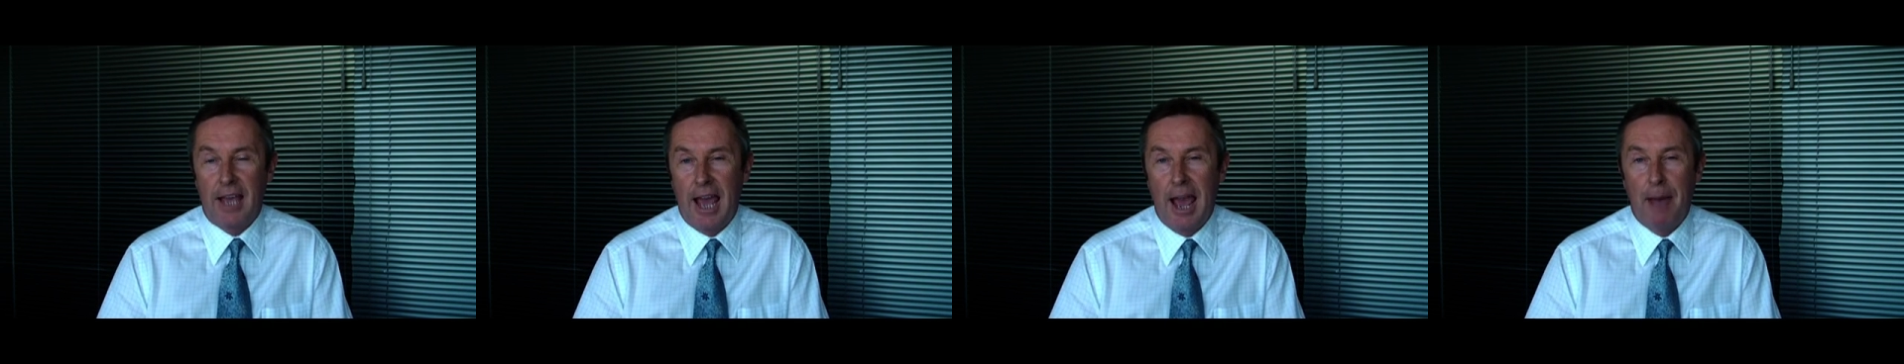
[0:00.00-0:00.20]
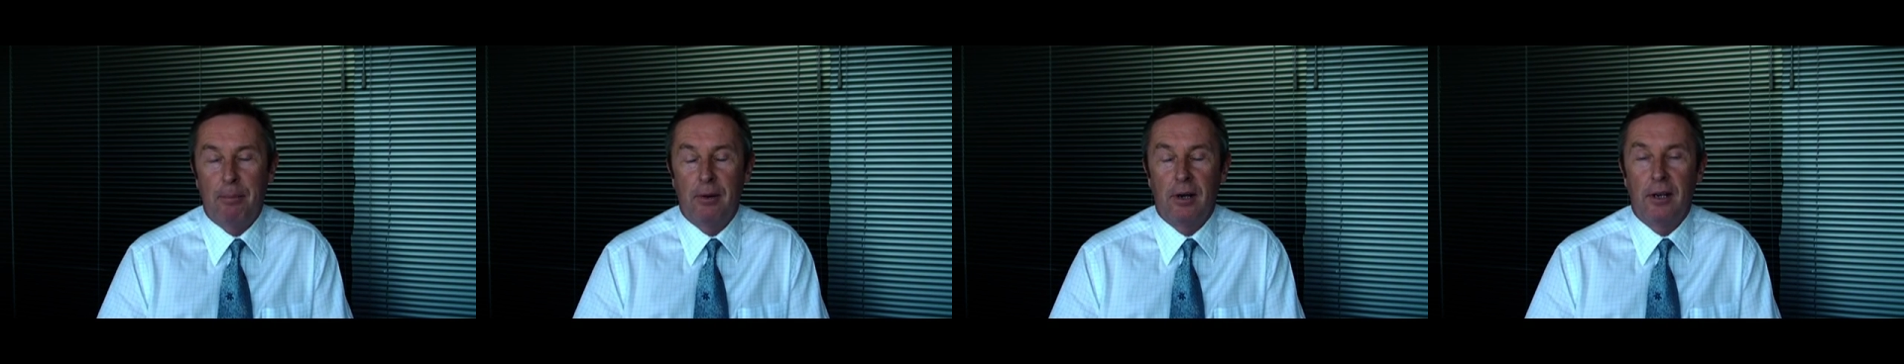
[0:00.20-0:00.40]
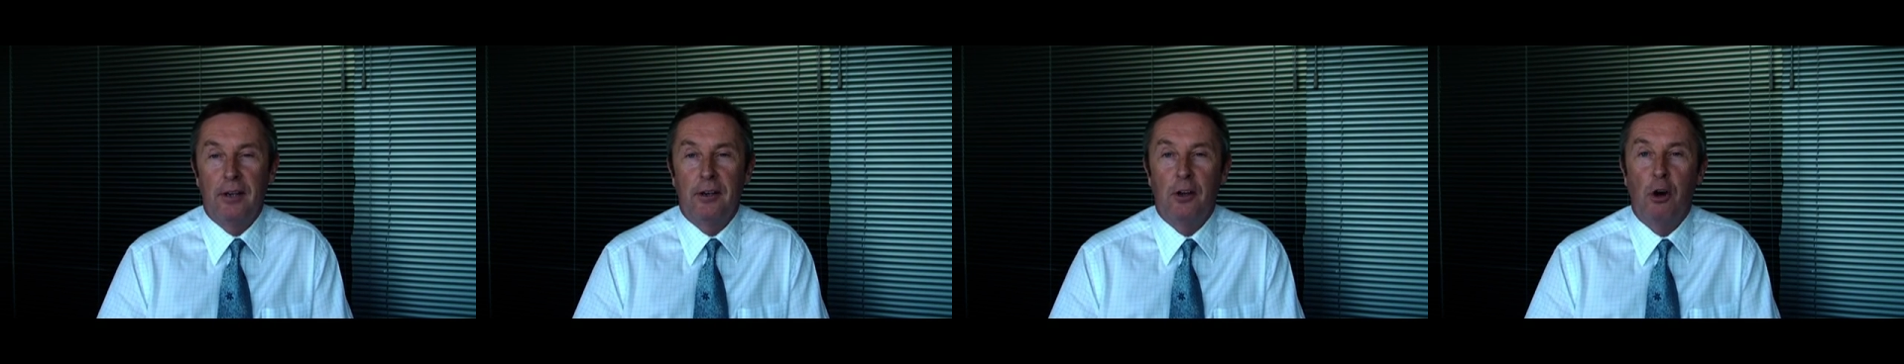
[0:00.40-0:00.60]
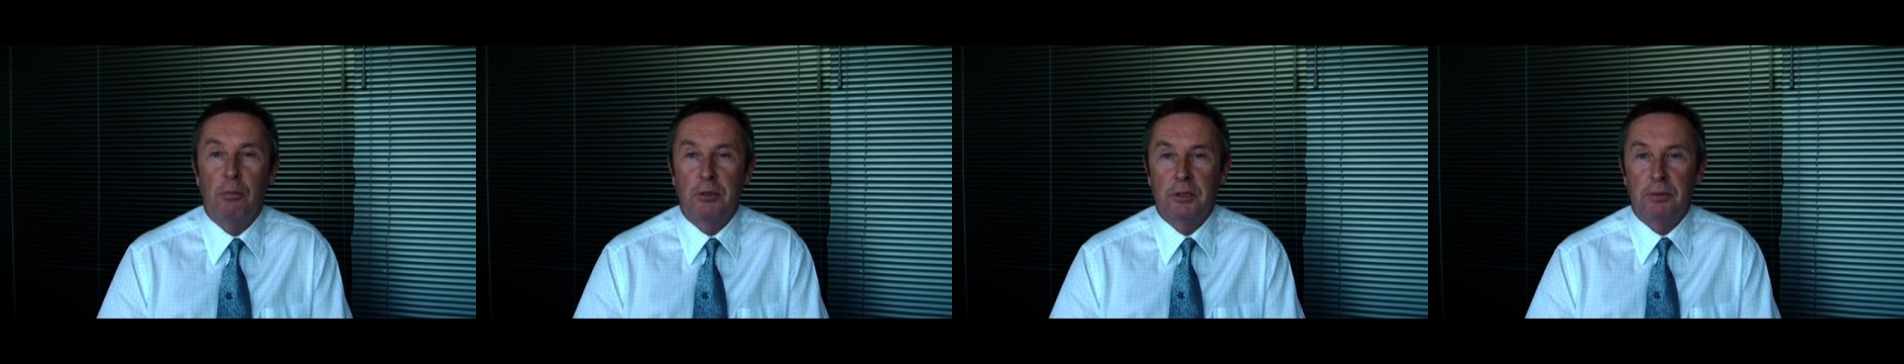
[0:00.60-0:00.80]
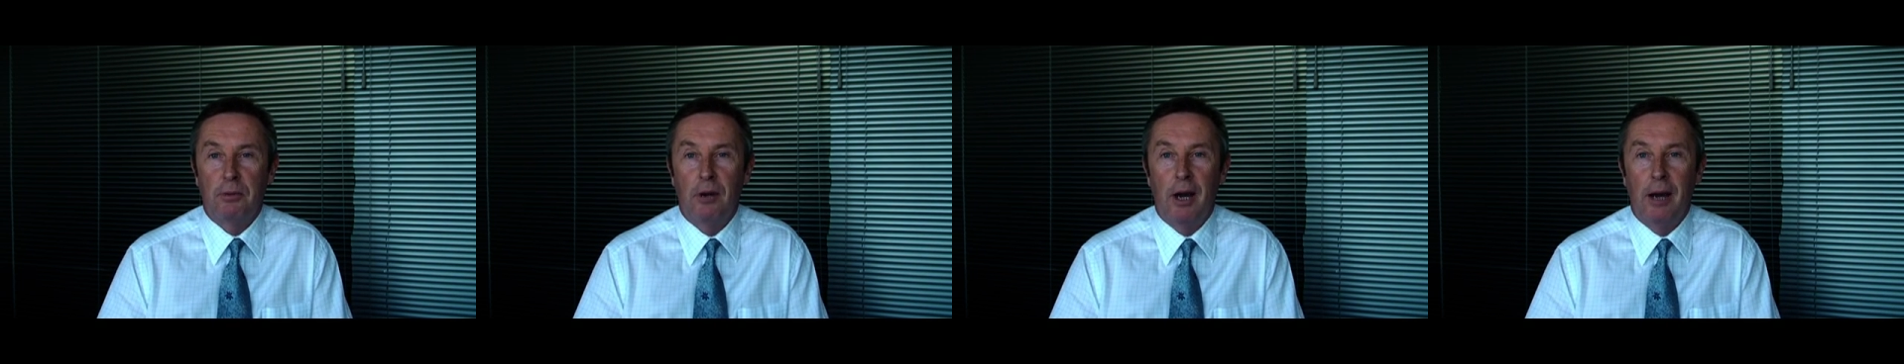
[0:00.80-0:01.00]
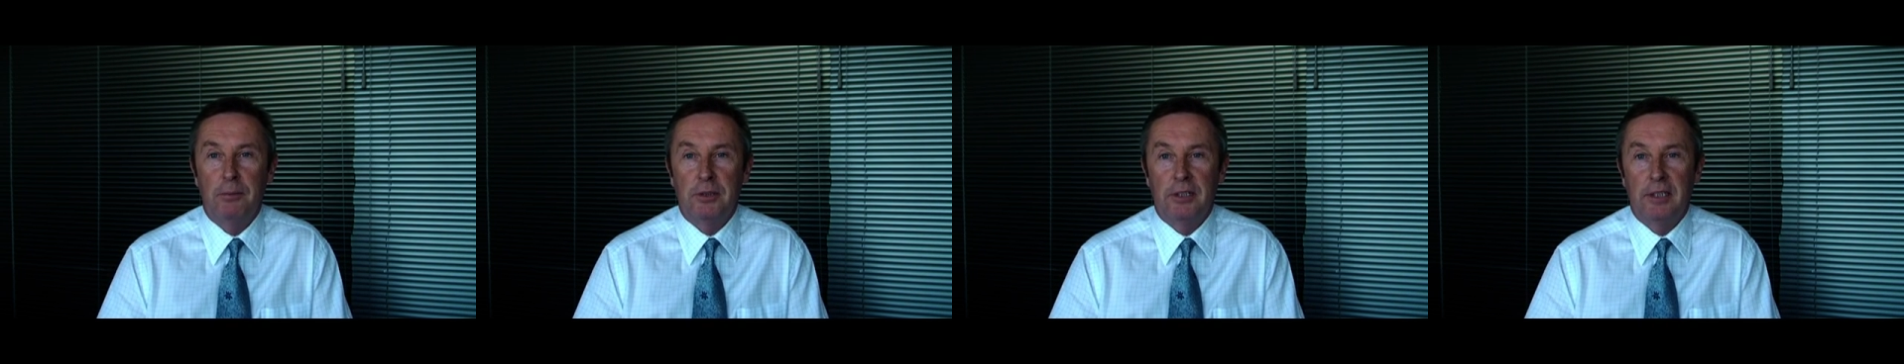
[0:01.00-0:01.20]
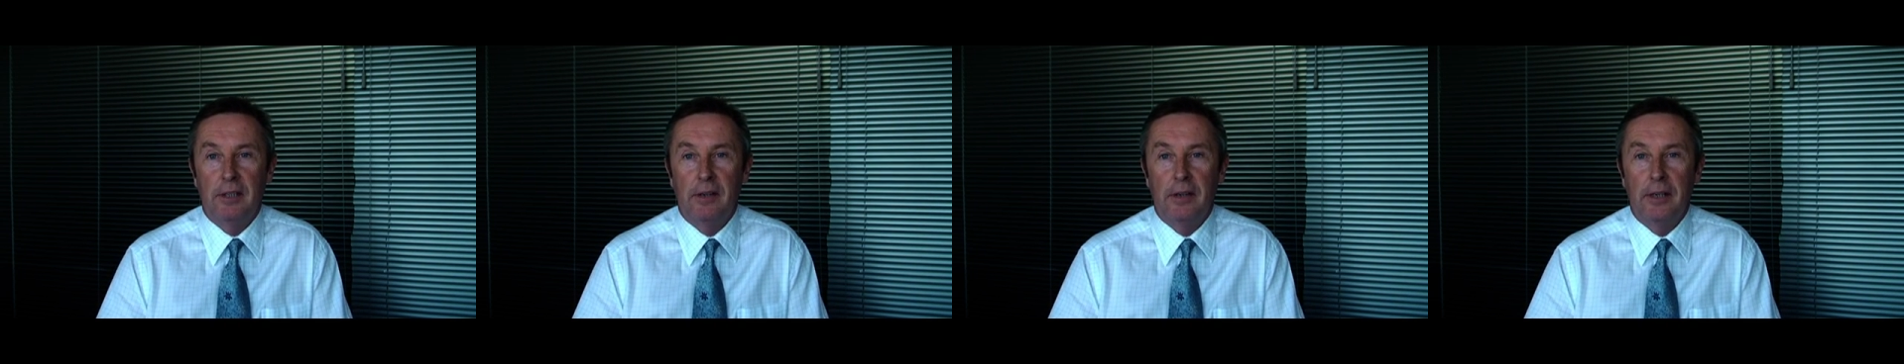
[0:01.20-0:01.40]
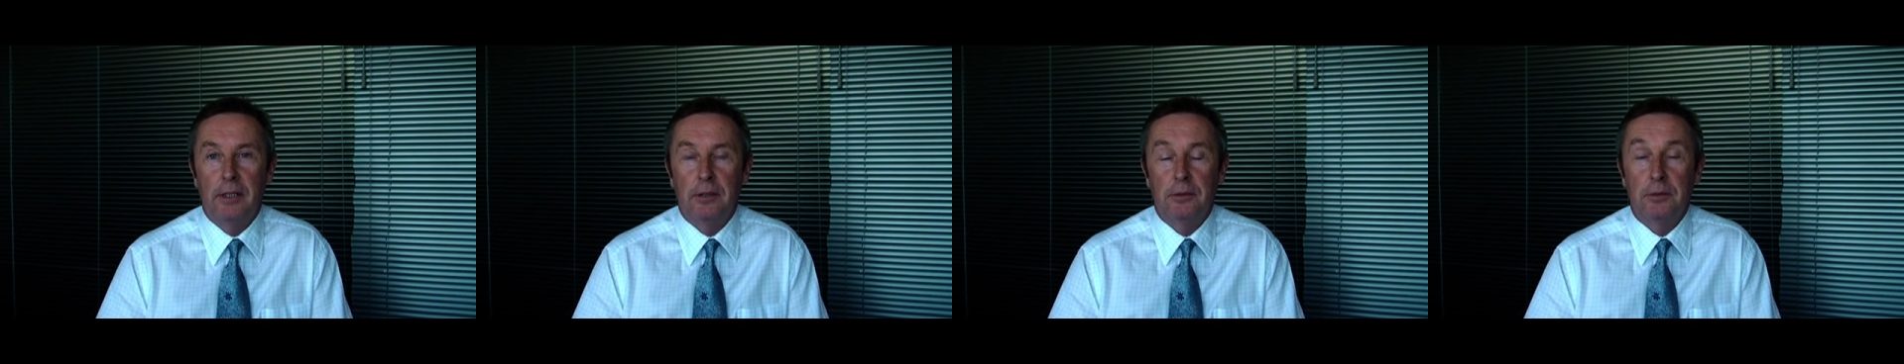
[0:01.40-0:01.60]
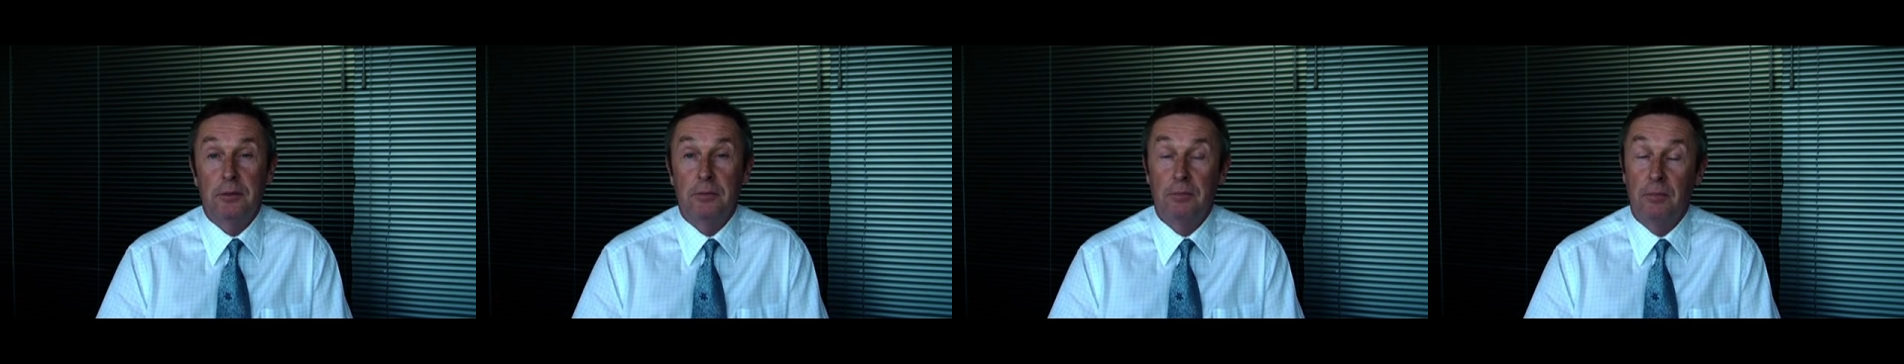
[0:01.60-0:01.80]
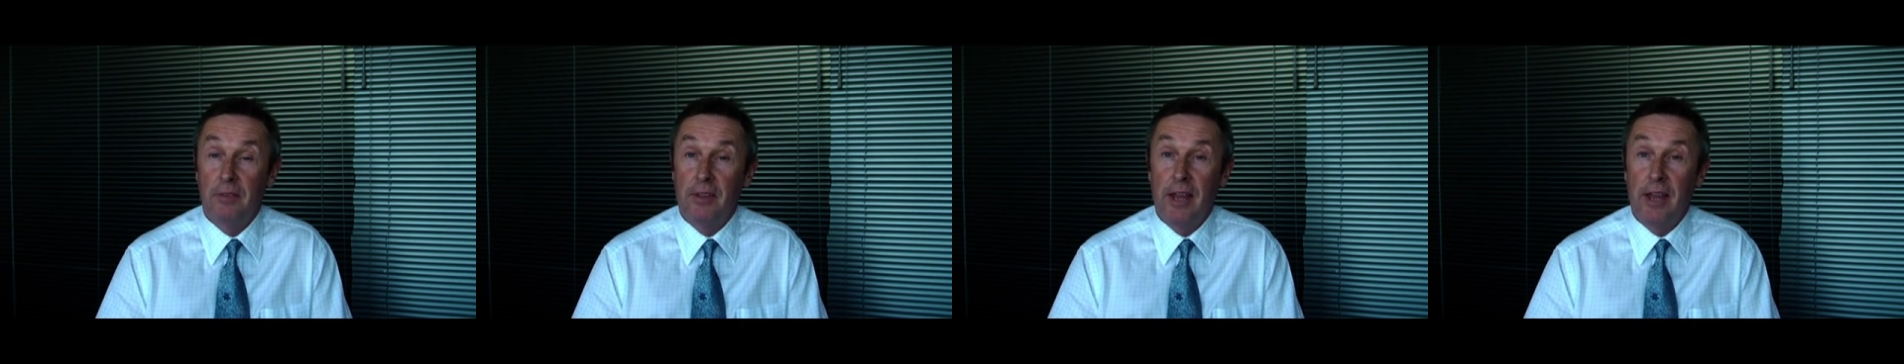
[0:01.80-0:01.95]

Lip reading: Capital and Opus Prime scenarios.